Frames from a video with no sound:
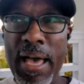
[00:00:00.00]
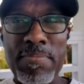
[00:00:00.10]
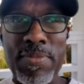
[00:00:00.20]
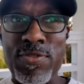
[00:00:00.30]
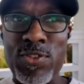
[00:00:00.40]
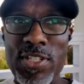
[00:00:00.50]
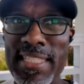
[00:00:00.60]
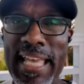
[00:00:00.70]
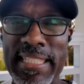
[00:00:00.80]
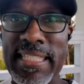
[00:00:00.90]
I'm
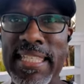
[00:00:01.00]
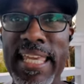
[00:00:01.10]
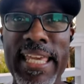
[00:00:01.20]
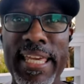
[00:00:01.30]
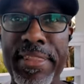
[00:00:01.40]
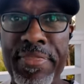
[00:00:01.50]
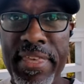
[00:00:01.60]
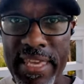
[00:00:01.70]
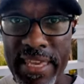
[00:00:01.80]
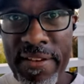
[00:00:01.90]
just not seeing
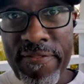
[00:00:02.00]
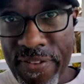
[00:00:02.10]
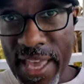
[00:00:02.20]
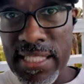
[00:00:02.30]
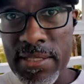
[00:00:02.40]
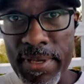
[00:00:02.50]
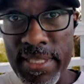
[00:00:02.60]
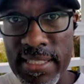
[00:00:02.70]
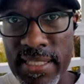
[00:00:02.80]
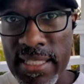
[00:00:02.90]
the
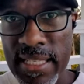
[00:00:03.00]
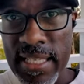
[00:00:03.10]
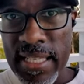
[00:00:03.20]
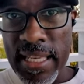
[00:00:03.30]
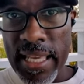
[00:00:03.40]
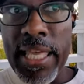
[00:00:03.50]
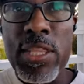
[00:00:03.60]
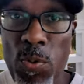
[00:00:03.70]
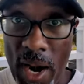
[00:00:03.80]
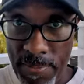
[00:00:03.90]
investments
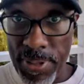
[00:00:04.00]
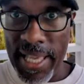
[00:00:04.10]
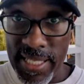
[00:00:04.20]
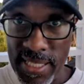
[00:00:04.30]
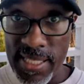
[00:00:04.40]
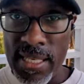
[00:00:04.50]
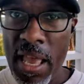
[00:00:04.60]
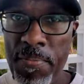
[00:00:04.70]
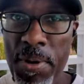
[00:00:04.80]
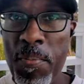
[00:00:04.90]
in the right places,
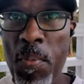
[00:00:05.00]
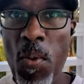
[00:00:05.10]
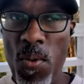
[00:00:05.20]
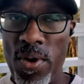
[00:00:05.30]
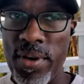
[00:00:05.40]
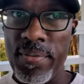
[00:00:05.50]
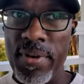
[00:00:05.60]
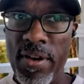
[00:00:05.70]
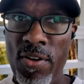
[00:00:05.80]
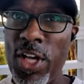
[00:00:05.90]
but more
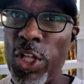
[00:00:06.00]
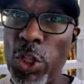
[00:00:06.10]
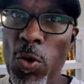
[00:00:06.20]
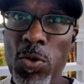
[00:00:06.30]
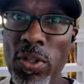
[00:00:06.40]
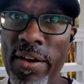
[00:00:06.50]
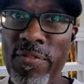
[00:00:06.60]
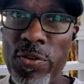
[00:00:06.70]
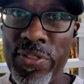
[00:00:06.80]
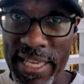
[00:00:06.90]
on a local
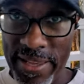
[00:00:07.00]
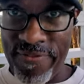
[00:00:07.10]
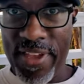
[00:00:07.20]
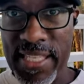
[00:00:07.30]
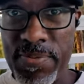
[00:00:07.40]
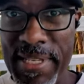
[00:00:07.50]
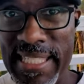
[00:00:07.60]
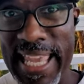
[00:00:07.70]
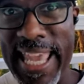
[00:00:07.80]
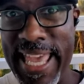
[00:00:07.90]
level, the
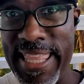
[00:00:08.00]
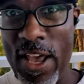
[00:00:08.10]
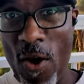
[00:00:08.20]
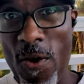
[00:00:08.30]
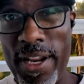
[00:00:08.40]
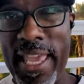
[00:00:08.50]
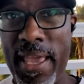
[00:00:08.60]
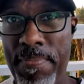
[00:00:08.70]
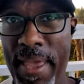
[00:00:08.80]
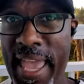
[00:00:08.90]
investments in our
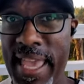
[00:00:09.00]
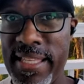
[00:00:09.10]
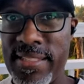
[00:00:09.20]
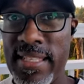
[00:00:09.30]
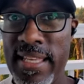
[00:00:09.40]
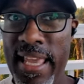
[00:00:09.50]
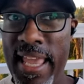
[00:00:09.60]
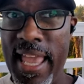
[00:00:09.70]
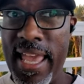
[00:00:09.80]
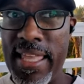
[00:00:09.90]
campaigns.
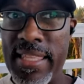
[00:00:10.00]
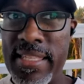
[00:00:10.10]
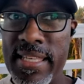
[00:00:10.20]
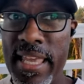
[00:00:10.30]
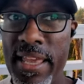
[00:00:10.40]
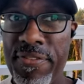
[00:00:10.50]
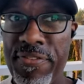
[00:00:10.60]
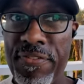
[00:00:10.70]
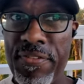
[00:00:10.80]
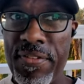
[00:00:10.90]
And if